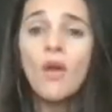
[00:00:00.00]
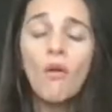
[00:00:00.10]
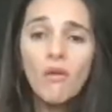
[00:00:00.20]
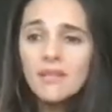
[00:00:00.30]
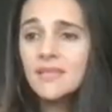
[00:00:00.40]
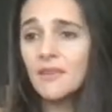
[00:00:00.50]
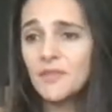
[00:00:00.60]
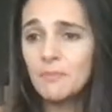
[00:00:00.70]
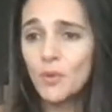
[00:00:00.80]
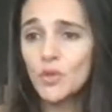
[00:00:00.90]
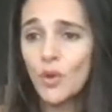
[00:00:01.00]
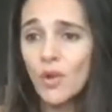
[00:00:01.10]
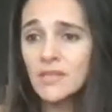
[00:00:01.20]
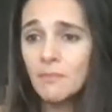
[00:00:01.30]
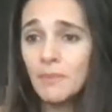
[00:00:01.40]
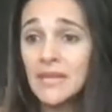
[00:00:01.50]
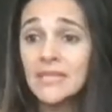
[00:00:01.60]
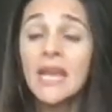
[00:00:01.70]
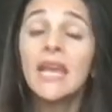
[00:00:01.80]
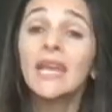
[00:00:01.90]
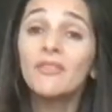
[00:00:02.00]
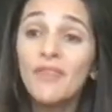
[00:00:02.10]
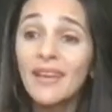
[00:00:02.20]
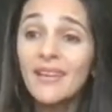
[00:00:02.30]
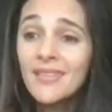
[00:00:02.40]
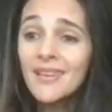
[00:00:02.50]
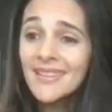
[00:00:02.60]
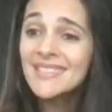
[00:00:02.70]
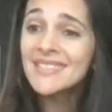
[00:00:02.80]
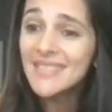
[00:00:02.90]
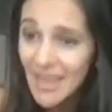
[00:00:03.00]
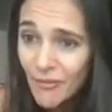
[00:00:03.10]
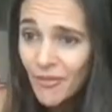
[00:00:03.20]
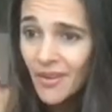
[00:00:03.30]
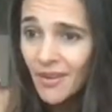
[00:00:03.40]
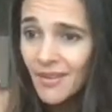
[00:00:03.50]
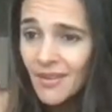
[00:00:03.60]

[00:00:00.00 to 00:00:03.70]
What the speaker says: all safety protocols in place. If anything, it's safer